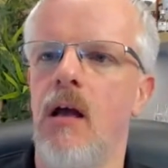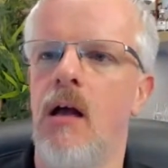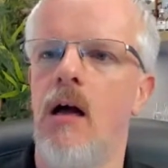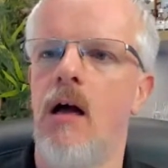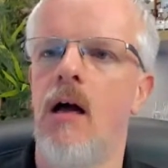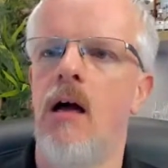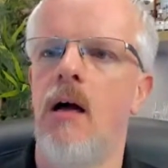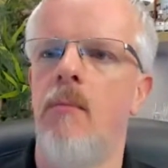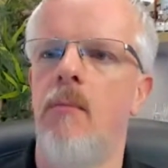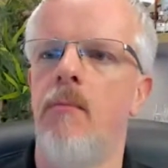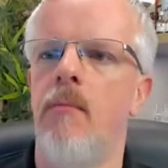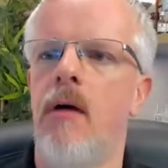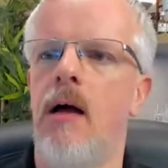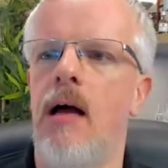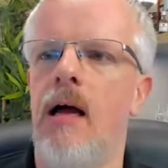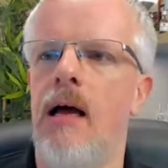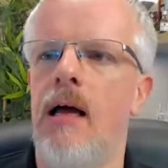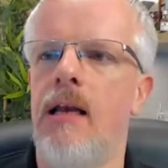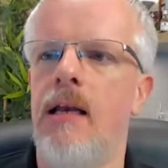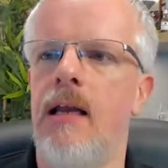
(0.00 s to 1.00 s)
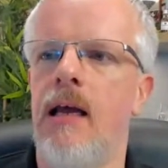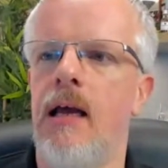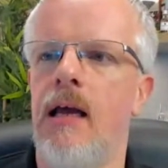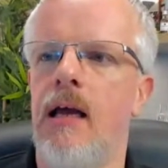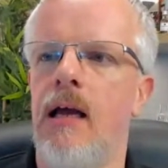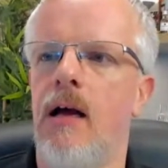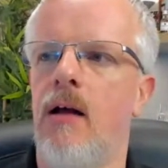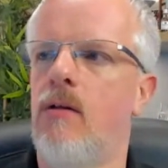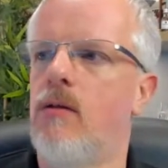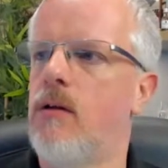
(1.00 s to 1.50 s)

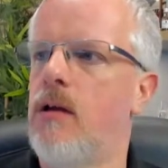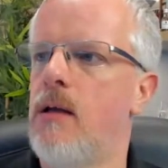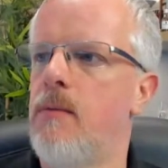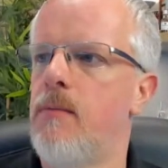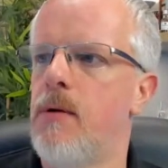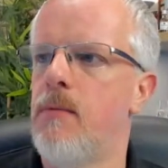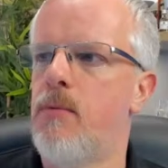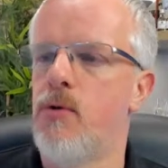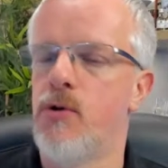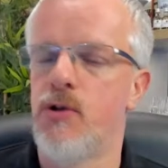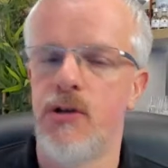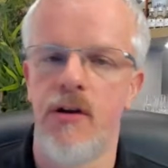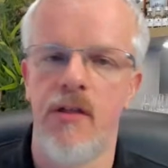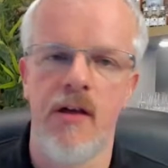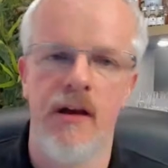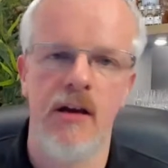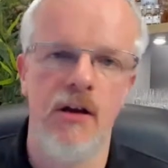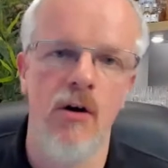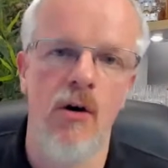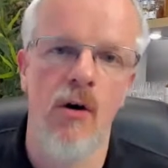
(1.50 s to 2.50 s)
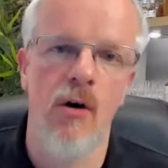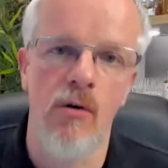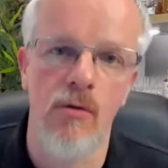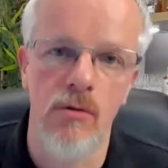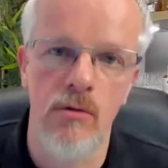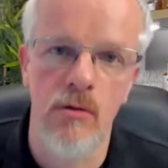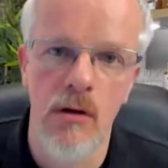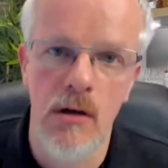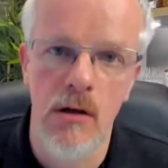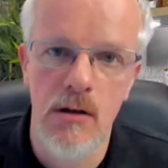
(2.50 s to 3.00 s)
I'll keep you posted. Thank you
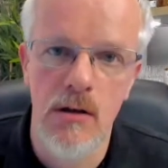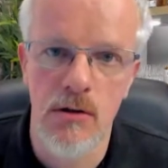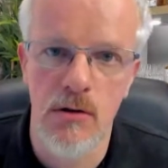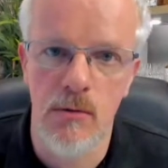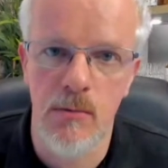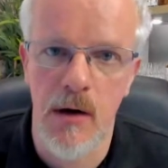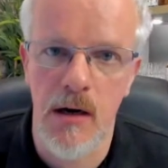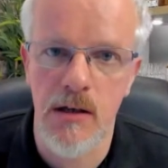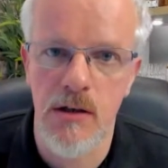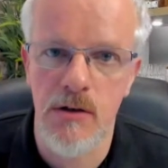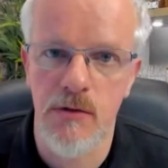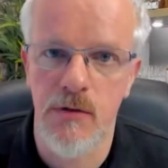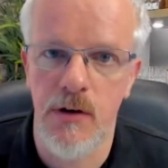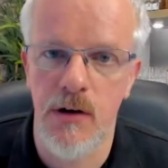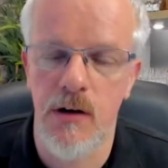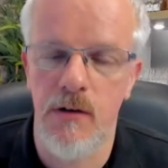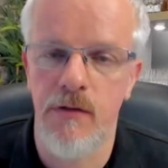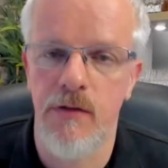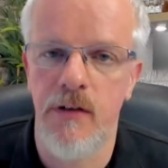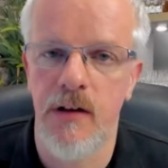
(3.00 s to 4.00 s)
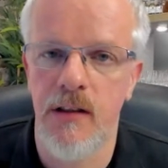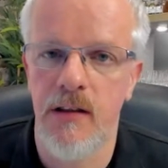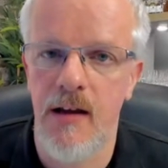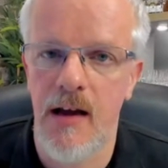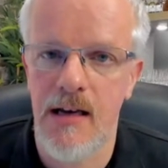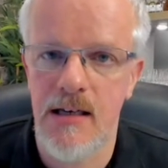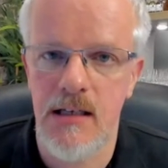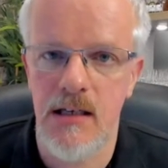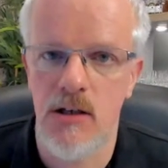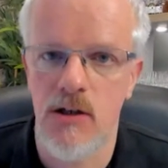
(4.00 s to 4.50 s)
all so much for your
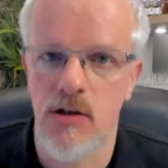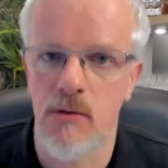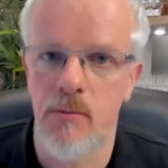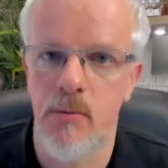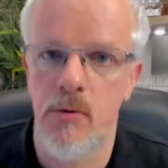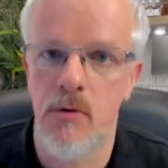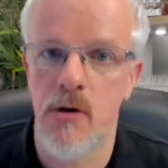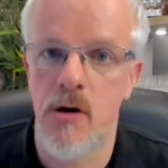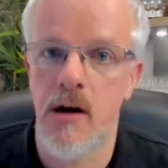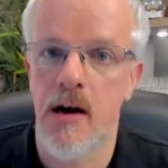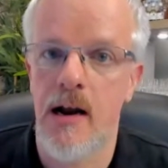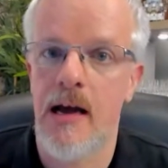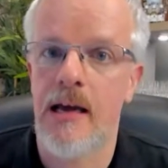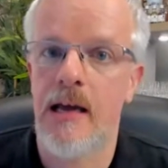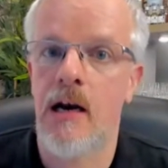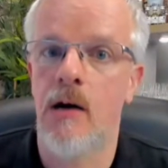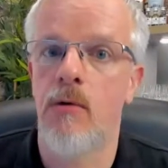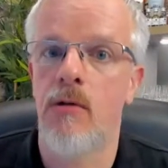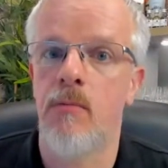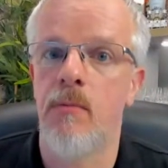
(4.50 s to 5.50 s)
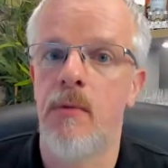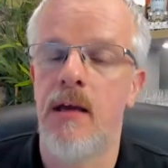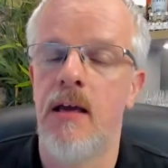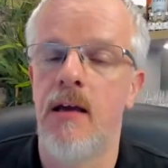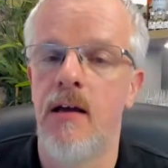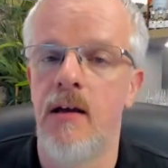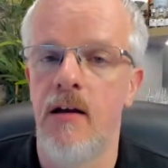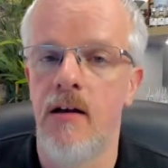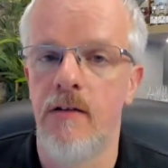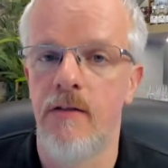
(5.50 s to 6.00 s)
fantastic support and hanging out with me
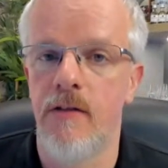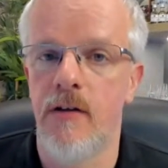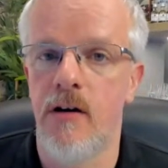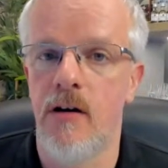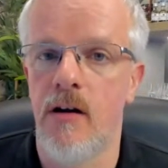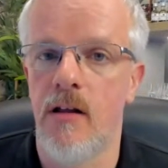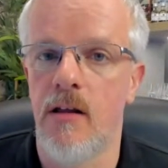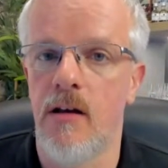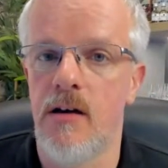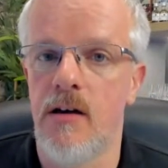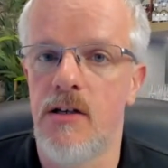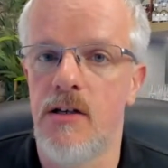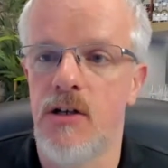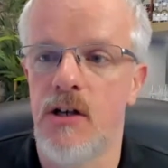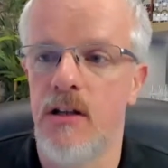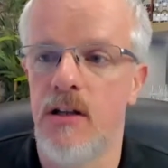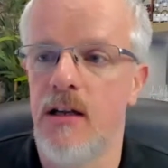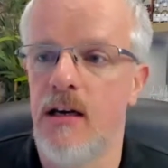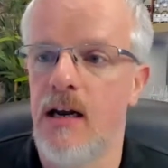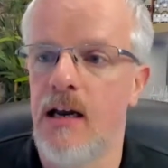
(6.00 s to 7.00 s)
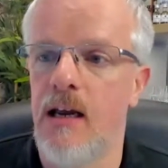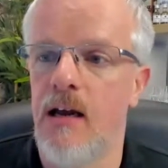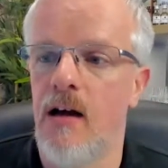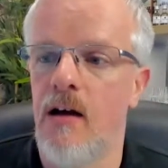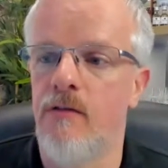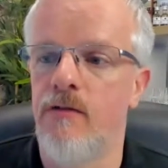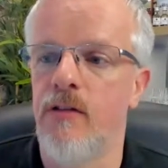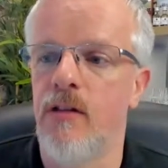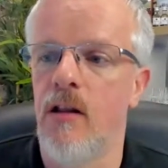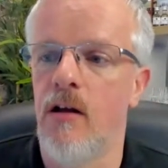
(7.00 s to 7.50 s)
for another Sunday night.
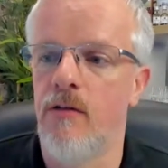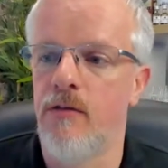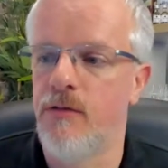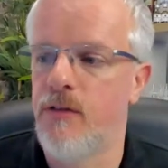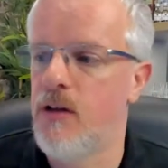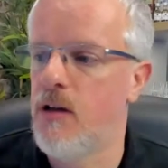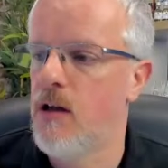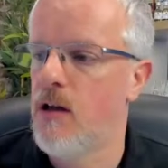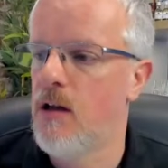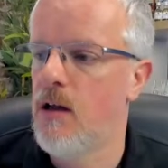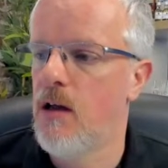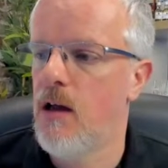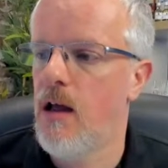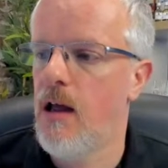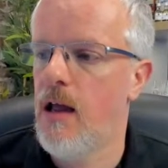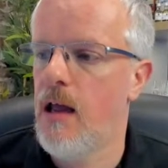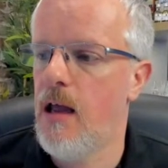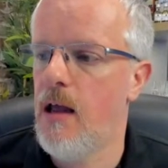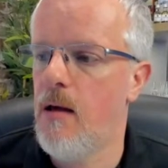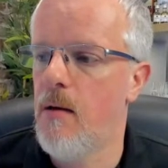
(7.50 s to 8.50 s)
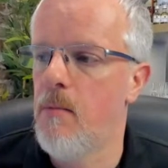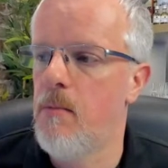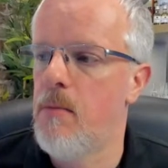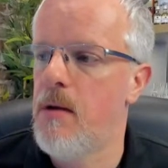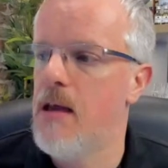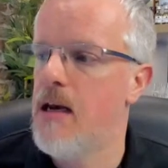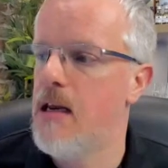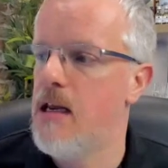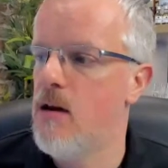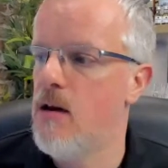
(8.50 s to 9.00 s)
I've loved
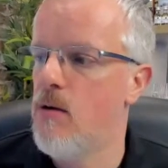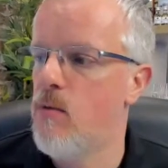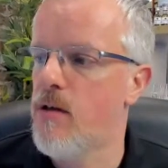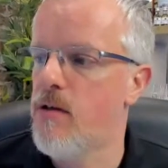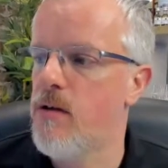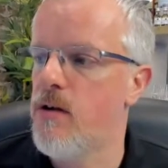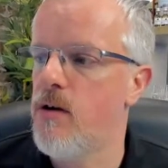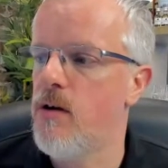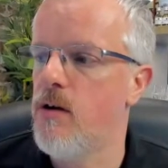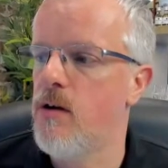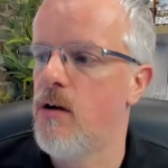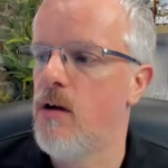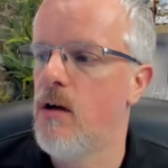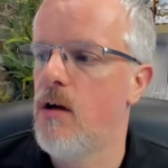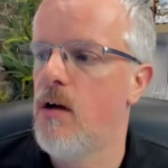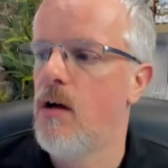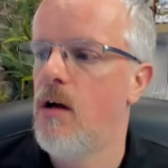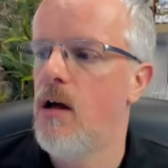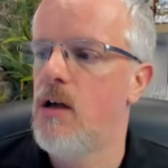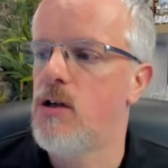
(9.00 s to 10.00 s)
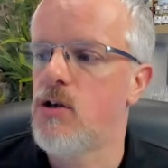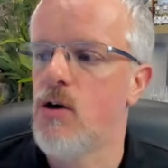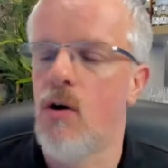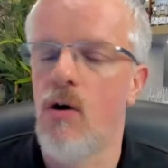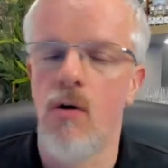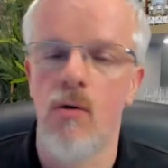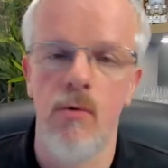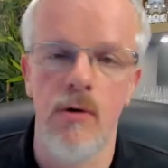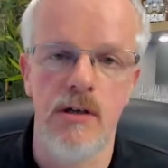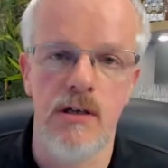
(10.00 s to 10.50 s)
being here with you. It's
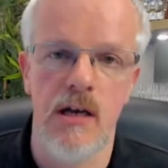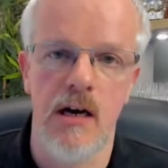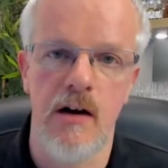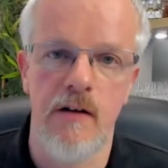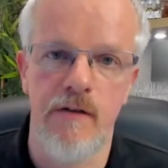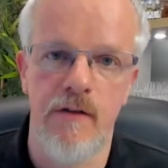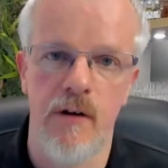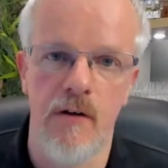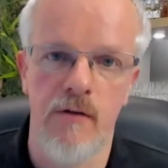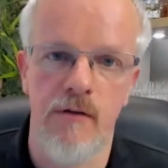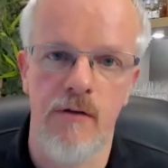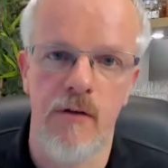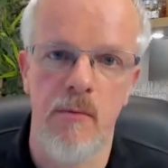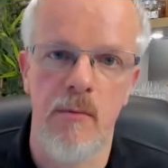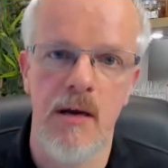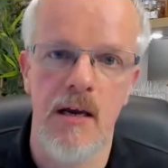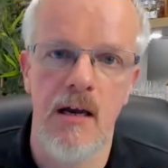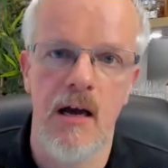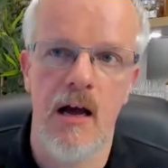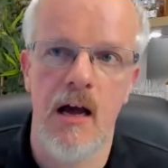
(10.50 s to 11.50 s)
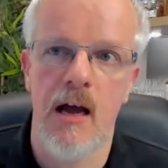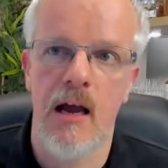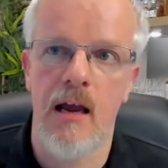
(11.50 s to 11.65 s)
always great fun for me.